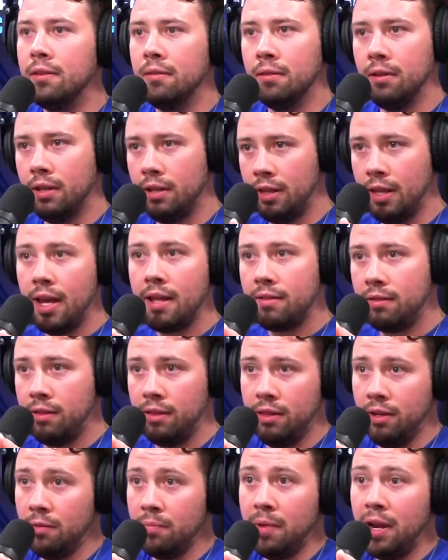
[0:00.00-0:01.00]
That
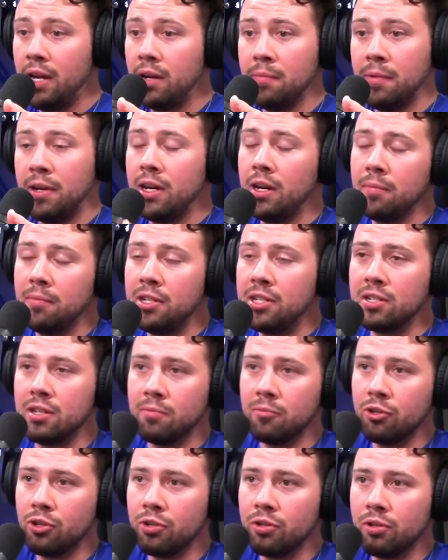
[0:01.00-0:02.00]
there may or may not be some
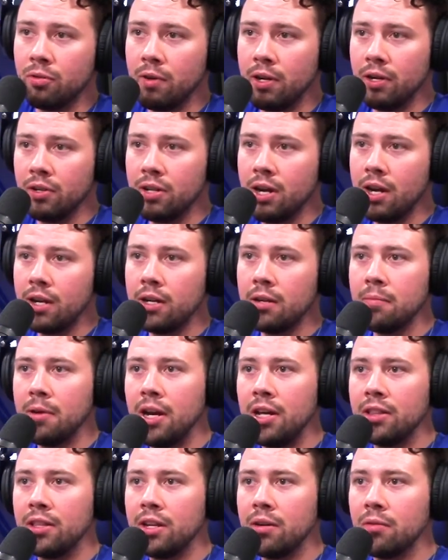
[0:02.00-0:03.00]
truth to what you're talking
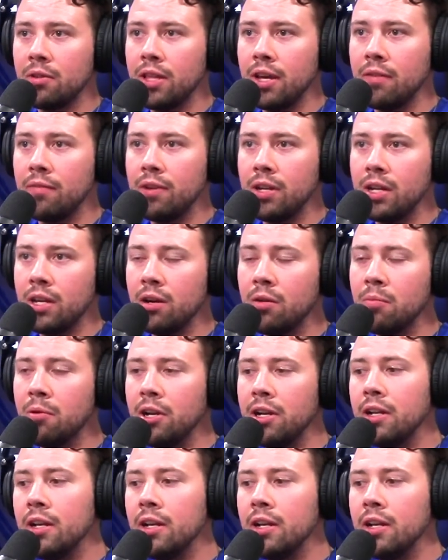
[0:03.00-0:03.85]
about there with that video, but